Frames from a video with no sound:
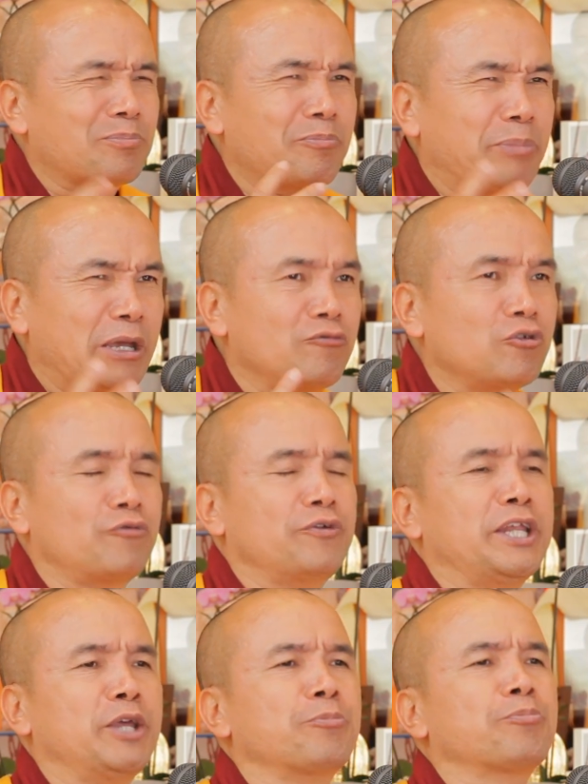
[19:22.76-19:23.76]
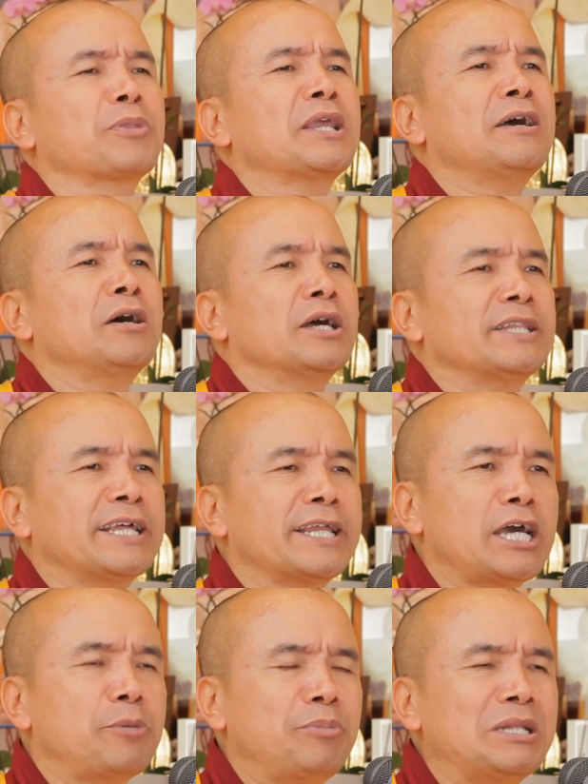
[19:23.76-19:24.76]
painful feeling that
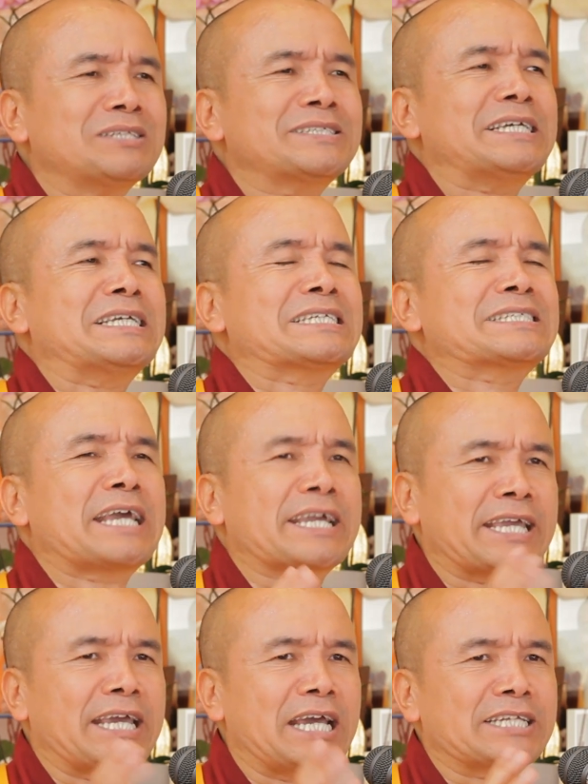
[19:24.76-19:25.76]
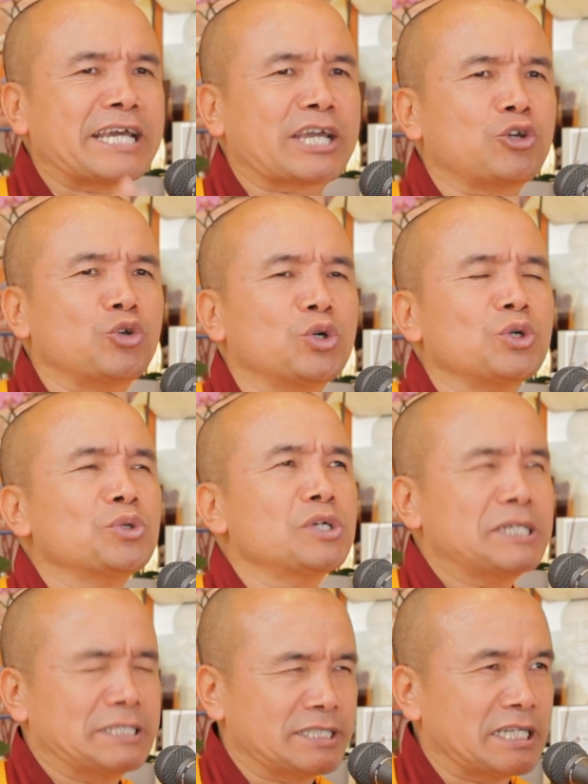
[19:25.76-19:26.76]
happens, it is attacking your
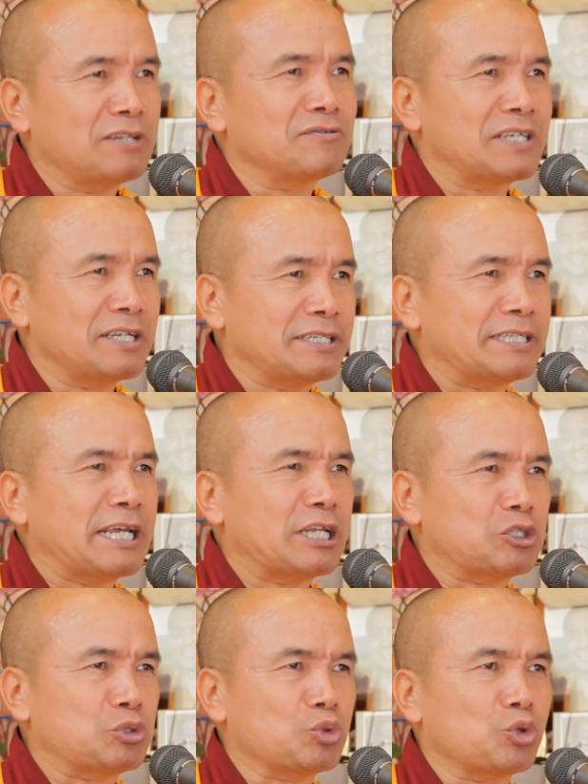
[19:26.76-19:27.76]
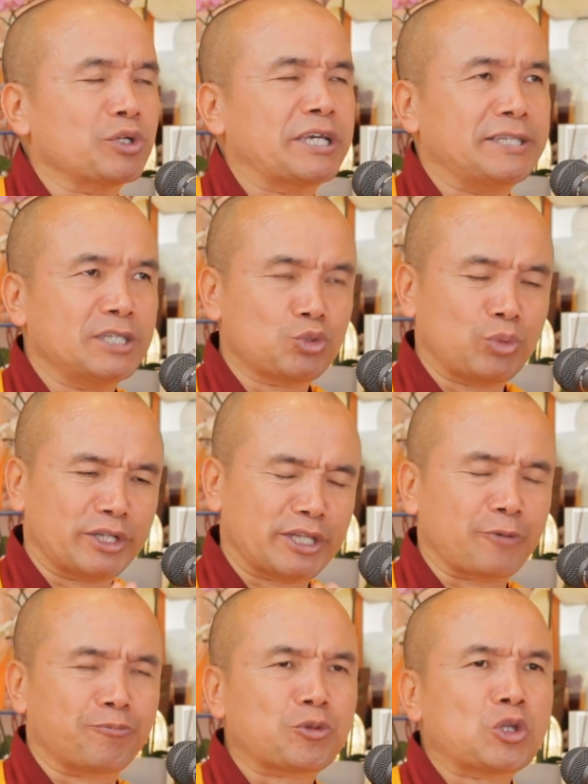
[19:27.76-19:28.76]
self-centered attitude. Okay, this is one
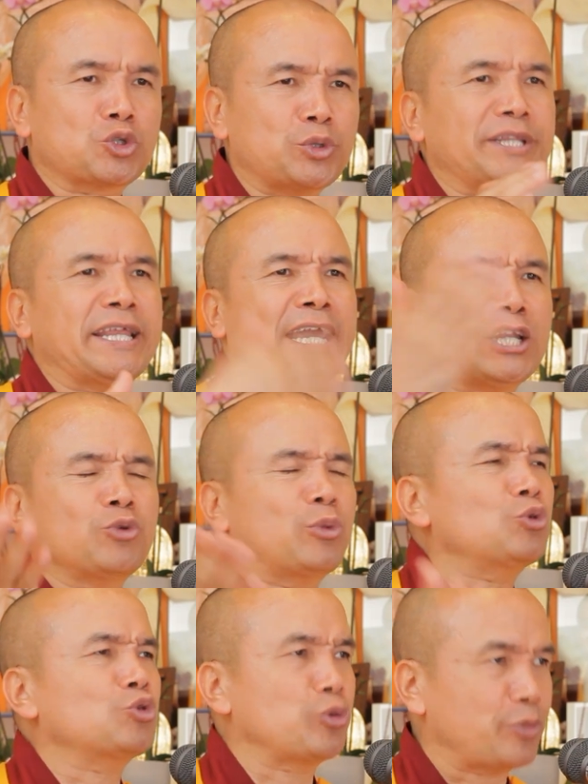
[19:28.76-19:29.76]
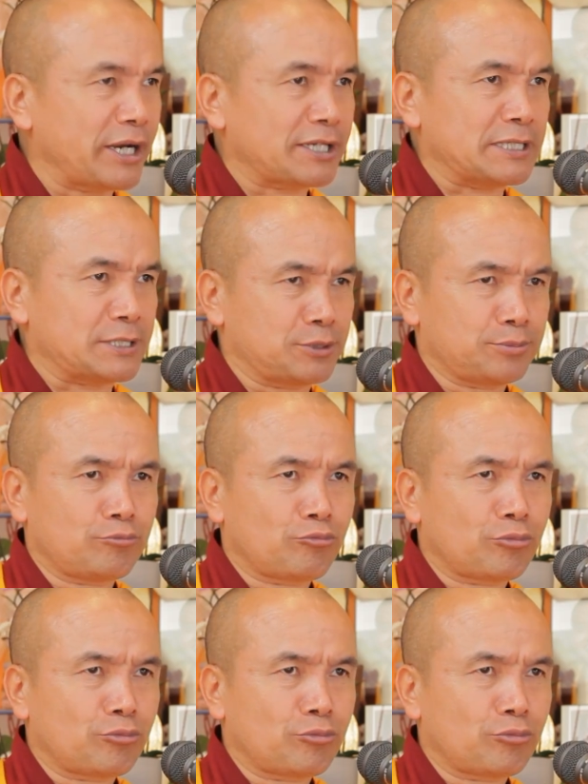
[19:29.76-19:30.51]
thing. So in the end, we'll do the practice.